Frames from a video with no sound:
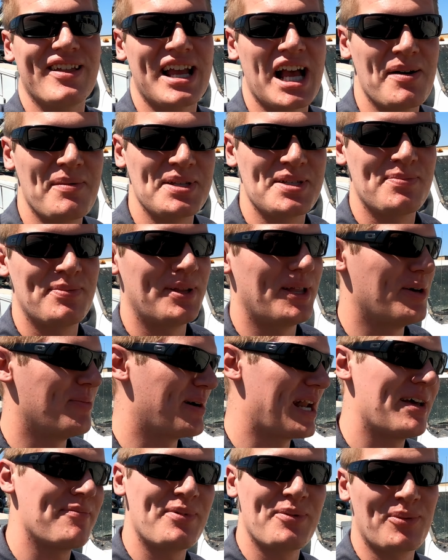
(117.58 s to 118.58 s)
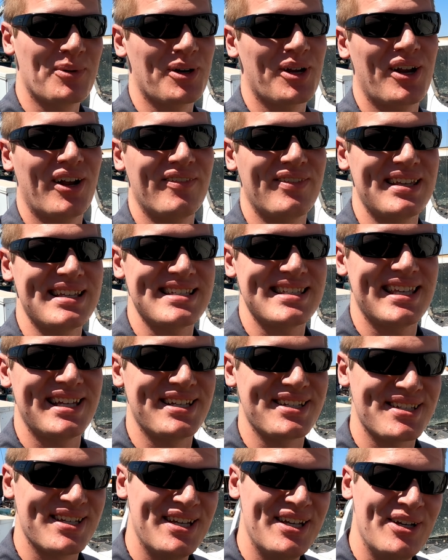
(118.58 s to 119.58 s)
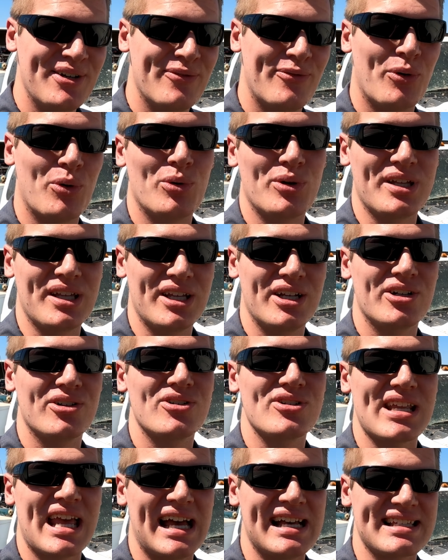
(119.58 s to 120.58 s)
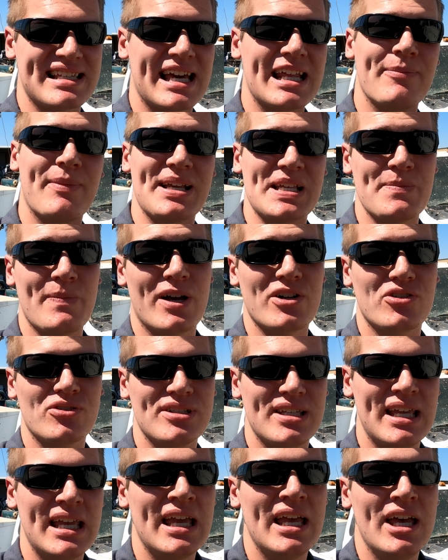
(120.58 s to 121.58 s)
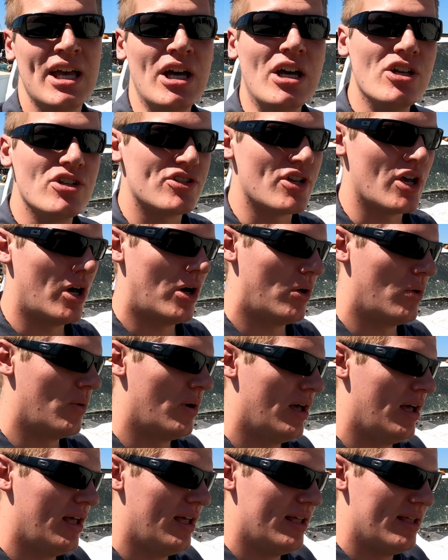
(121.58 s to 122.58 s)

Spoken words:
in the comments below, but I've been working on these things for years as kind of my specialty. So